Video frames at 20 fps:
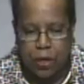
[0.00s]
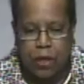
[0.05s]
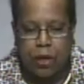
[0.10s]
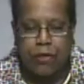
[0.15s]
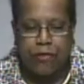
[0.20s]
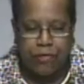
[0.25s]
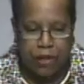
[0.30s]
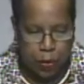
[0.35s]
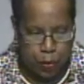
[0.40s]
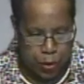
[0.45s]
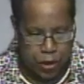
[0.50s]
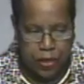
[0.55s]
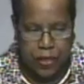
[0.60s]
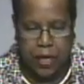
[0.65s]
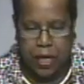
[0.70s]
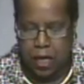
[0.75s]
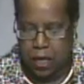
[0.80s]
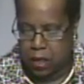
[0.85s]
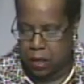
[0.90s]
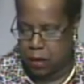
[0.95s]
from
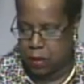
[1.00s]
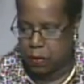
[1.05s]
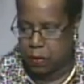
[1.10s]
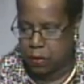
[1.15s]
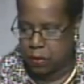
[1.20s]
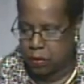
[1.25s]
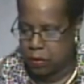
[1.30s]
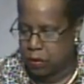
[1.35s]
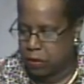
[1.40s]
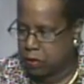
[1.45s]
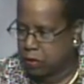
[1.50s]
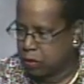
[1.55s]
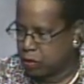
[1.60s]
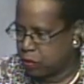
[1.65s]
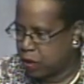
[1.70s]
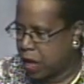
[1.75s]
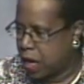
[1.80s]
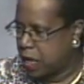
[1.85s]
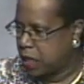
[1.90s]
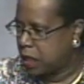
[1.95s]
within,
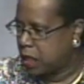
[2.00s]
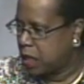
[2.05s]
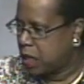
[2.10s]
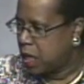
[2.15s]
right?